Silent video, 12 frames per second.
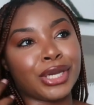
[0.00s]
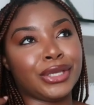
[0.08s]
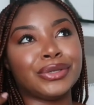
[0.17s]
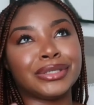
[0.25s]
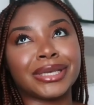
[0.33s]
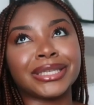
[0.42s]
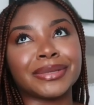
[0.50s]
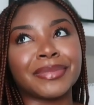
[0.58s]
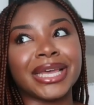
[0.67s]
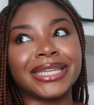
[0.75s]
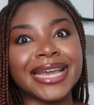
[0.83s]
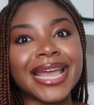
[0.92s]
want to use it because I'm
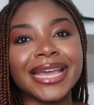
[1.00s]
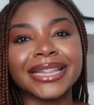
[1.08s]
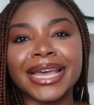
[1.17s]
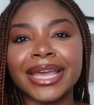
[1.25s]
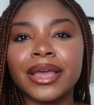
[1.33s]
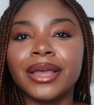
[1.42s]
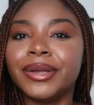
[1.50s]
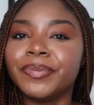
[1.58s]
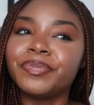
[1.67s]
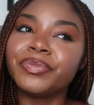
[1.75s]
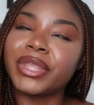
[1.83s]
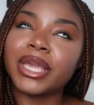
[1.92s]
like, dang, like,
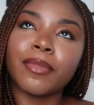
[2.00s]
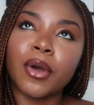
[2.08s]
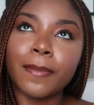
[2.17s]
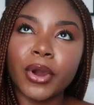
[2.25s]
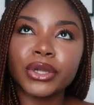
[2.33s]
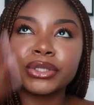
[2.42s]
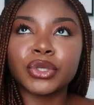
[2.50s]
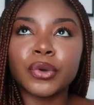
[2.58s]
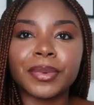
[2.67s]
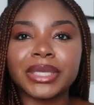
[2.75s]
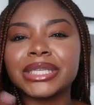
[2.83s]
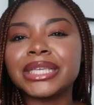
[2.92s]
the thing about bar
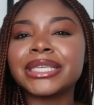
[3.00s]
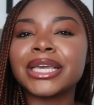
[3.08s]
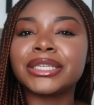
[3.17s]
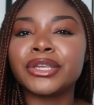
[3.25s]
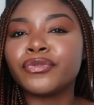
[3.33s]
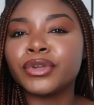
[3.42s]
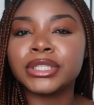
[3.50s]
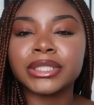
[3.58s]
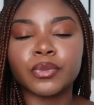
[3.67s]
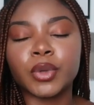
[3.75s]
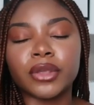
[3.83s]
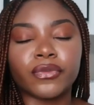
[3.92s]
soap is, it's like a difference
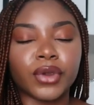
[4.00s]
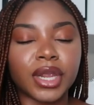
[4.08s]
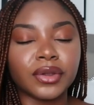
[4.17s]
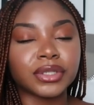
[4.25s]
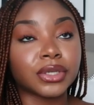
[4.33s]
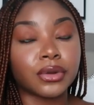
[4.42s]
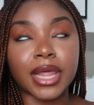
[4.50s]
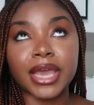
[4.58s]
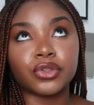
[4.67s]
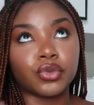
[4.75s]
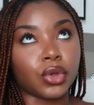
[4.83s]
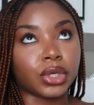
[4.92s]
with a fragrance, it'll
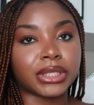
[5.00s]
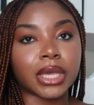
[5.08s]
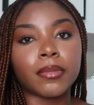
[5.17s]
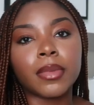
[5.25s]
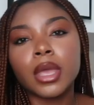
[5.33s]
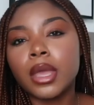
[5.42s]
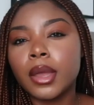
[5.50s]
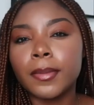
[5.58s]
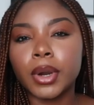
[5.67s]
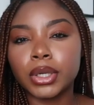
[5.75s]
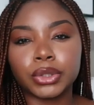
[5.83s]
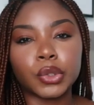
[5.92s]
last you a long time.
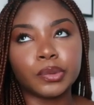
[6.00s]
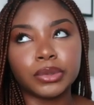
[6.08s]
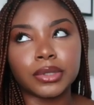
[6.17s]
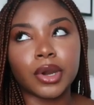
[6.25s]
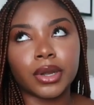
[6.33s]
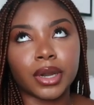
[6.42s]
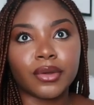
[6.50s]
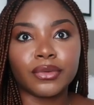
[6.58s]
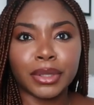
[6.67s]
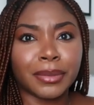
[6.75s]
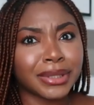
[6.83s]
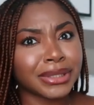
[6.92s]
Bar soaps are not
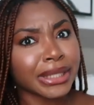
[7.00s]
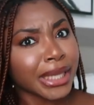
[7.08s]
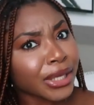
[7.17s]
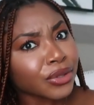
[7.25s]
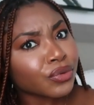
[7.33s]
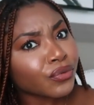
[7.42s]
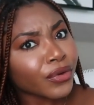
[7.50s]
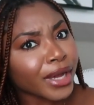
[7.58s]
really meant to last you